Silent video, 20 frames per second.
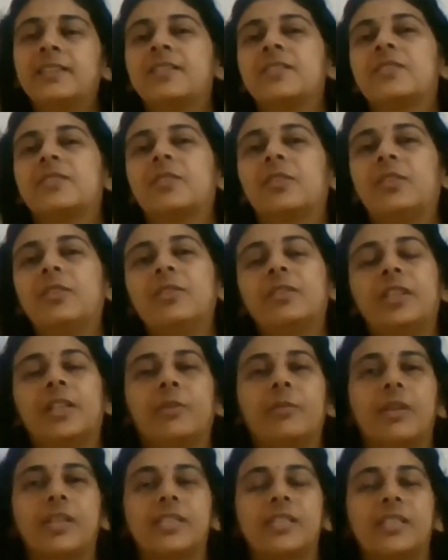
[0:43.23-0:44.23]
So the
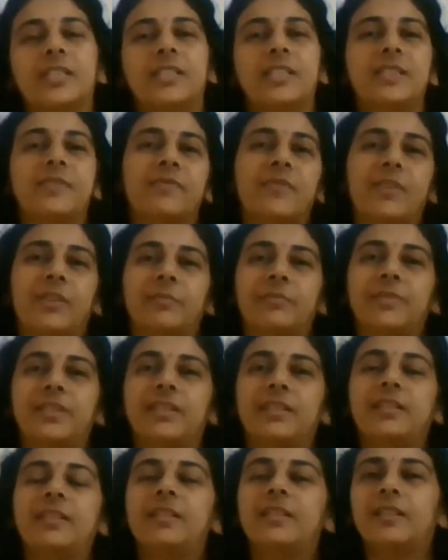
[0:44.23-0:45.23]
question is from
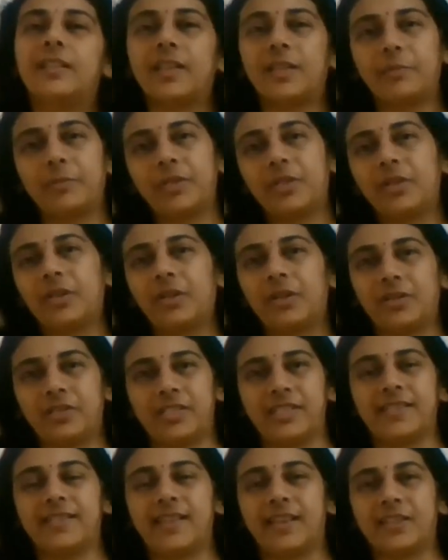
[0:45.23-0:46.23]
the
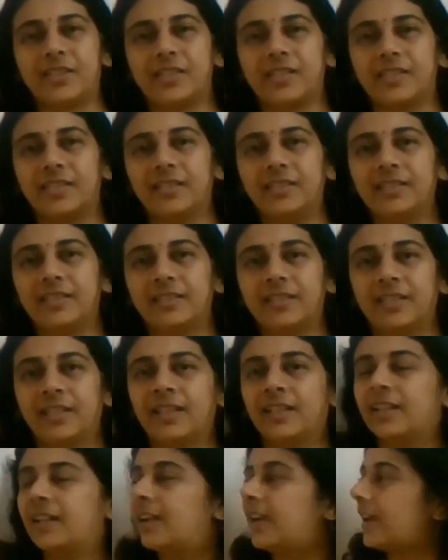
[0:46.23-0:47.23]
immunology section,
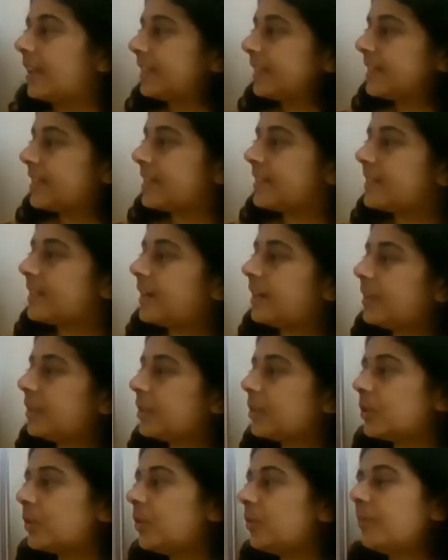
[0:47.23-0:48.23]
and this is a
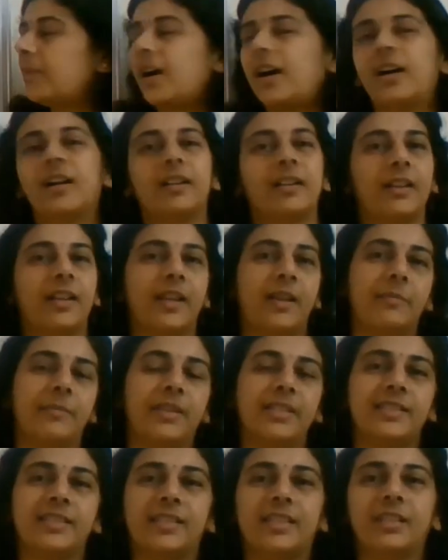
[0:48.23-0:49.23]
2-mark
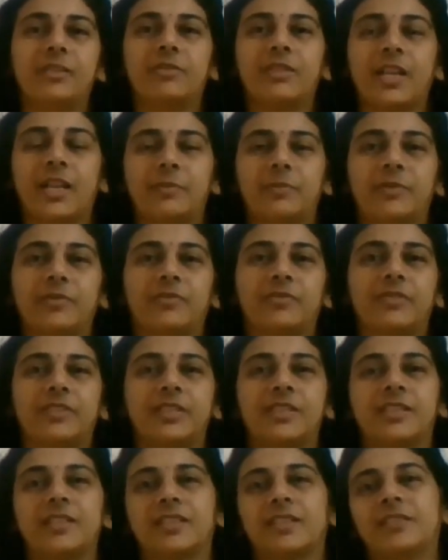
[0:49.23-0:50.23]
MSQ type of
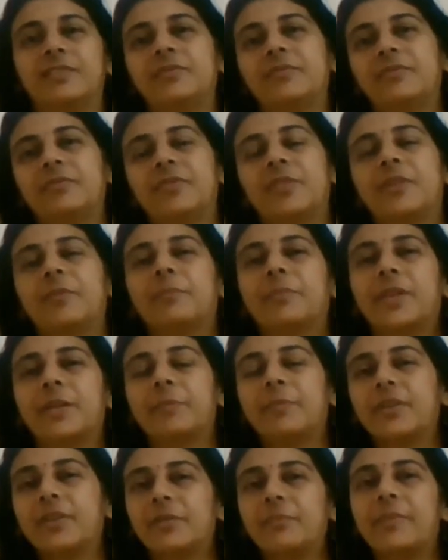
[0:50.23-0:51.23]
question from
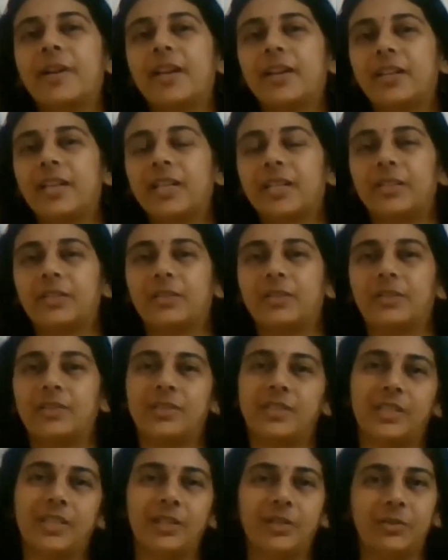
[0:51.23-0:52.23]
paper of
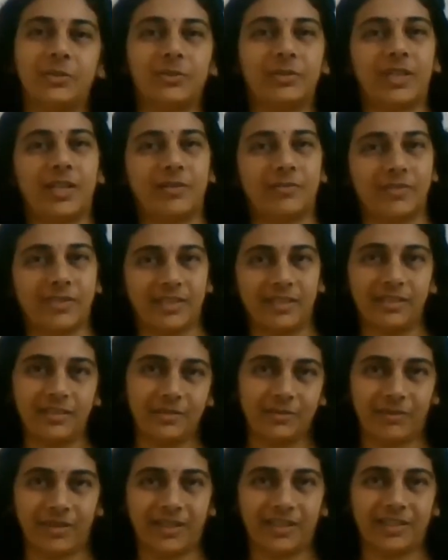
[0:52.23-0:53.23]
biotechnology
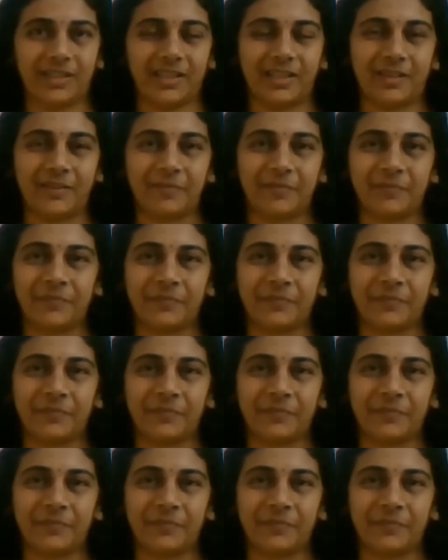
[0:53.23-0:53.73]
2020.